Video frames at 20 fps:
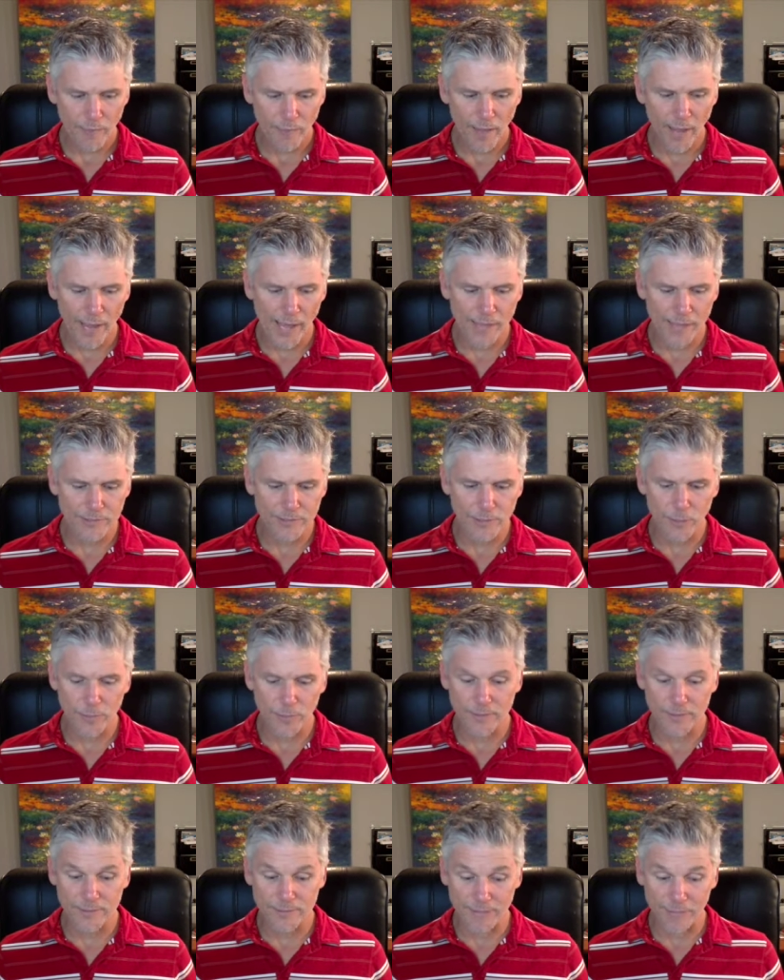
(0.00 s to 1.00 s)
And so
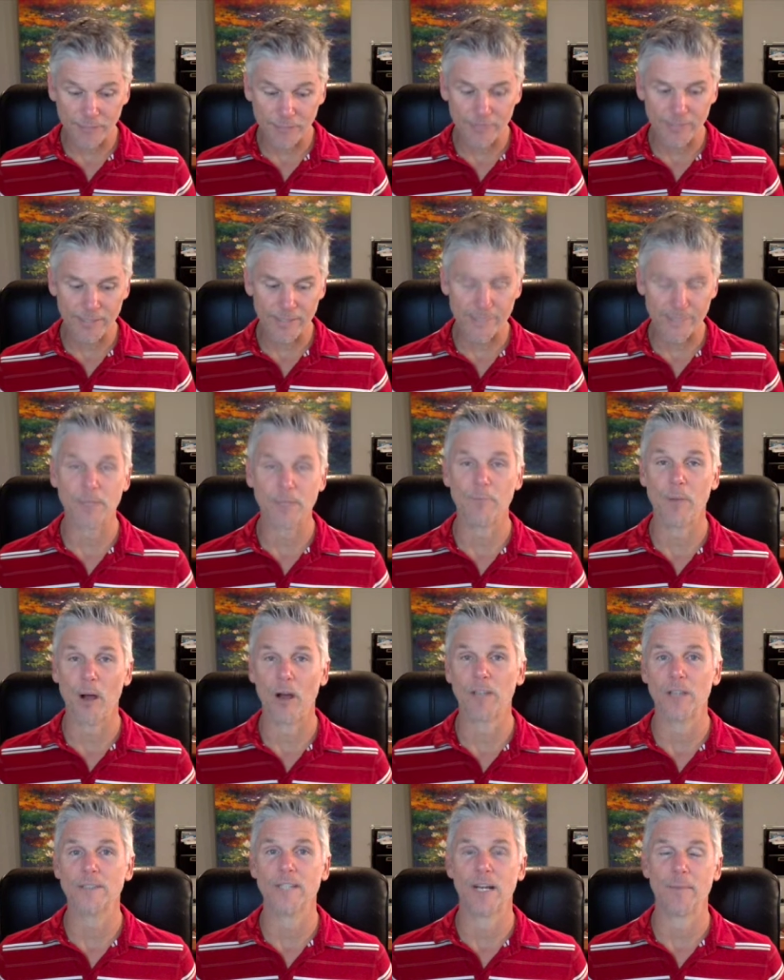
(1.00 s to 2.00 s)
there's definitely
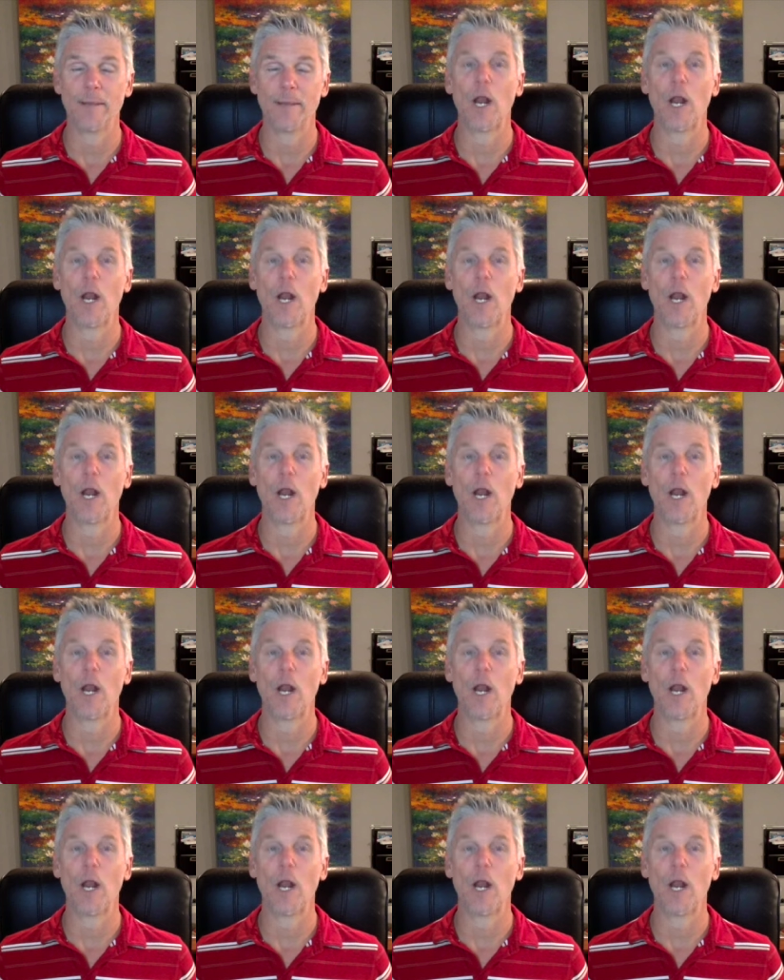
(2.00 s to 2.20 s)
tomorrow's going to